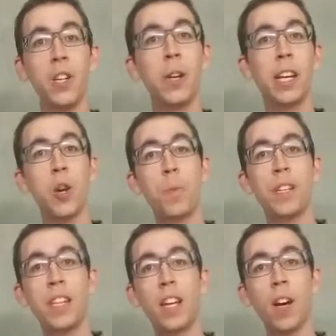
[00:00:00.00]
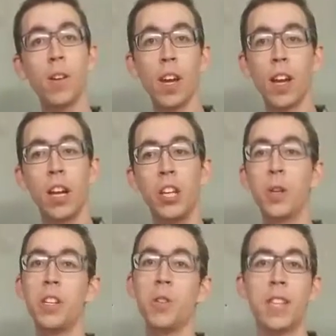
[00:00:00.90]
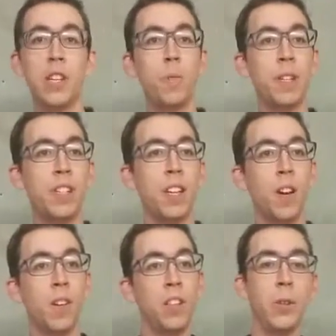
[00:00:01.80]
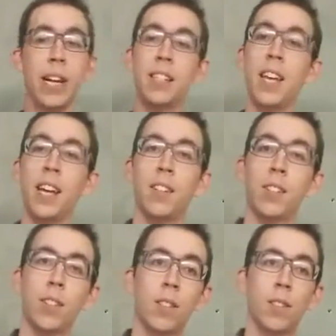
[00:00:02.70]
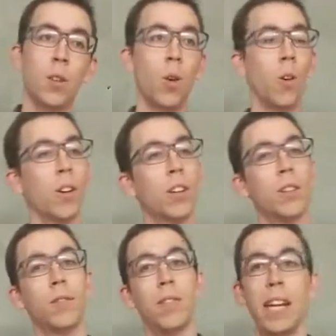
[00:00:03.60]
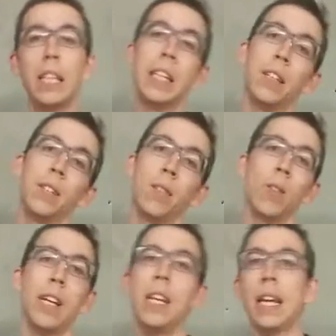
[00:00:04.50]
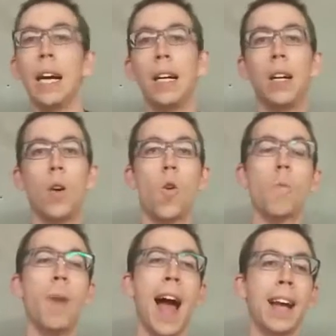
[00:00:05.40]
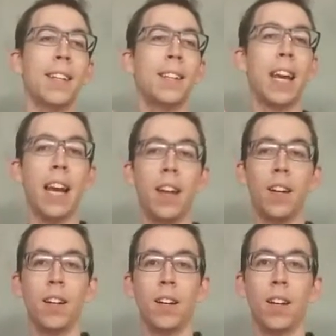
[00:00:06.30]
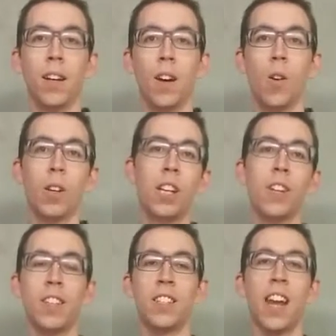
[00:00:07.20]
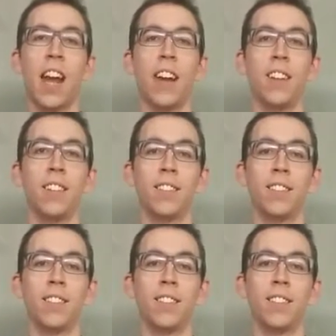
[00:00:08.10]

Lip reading: and you get a UPC code, You can use that UPC code in the United States, or England, or India, or Pakistan, or Kyrgyzstan.